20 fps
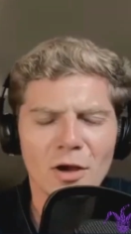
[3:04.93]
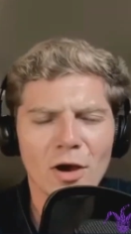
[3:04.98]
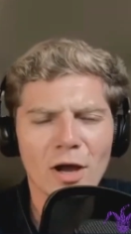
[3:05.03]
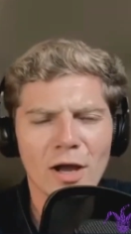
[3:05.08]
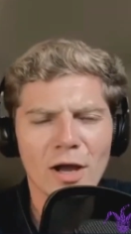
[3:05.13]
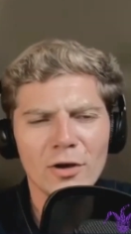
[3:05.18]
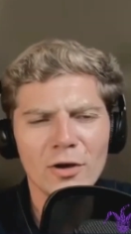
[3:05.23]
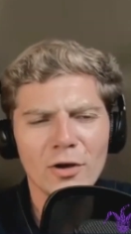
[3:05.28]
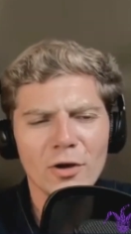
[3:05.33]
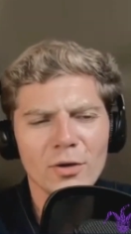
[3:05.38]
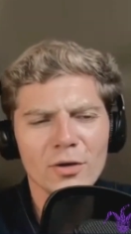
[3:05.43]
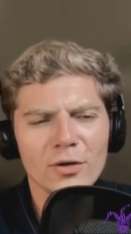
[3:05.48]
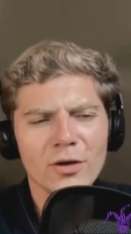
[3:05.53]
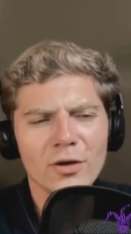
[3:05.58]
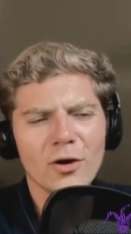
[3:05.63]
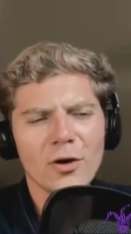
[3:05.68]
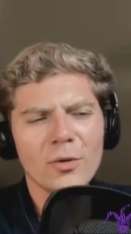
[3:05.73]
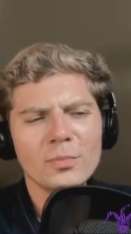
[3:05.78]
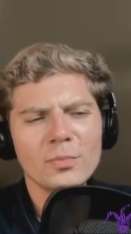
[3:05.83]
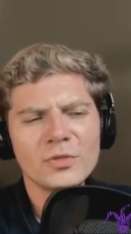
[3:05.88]
And
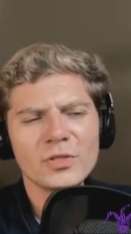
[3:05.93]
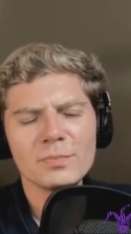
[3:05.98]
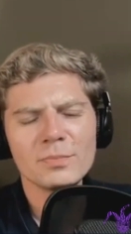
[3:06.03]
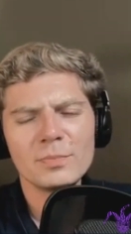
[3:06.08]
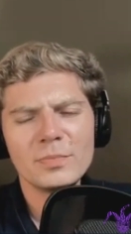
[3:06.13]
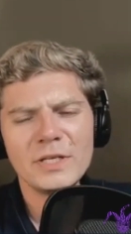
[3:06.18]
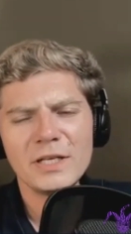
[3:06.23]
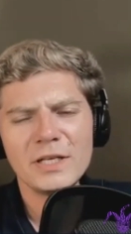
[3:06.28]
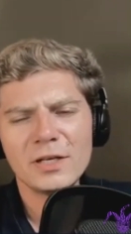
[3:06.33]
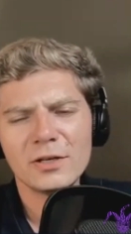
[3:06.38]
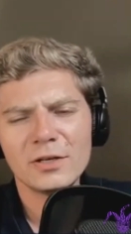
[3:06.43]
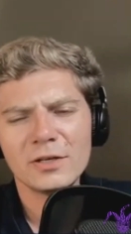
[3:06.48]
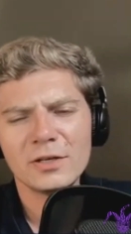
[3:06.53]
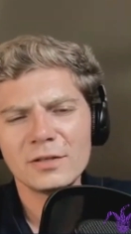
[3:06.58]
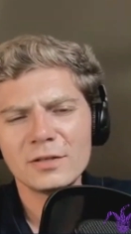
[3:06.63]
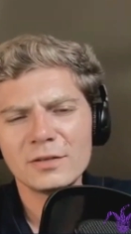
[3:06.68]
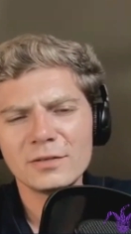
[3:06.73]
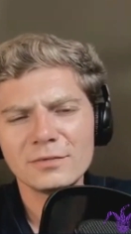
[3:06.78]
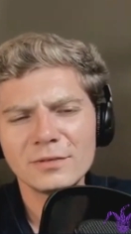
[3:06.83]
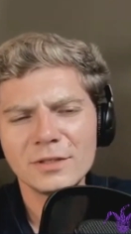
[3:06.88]
being
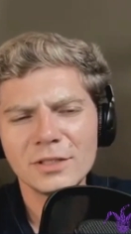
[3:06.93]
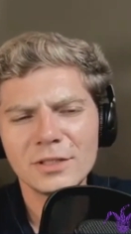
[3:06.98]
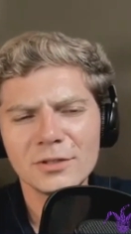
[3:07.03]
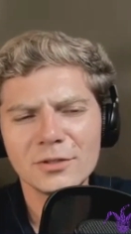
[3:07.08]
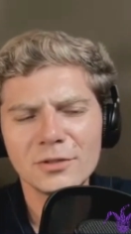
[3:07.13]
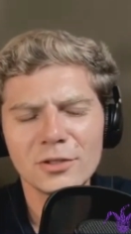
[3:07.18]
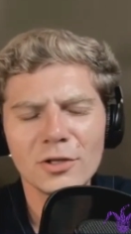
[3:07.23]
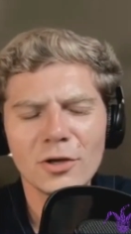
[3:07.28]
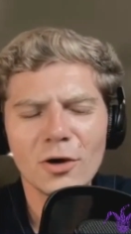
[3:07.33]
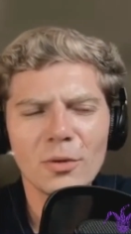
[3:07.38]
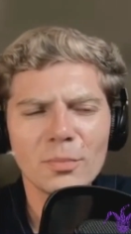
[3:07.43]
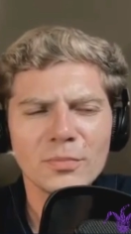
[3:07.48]
an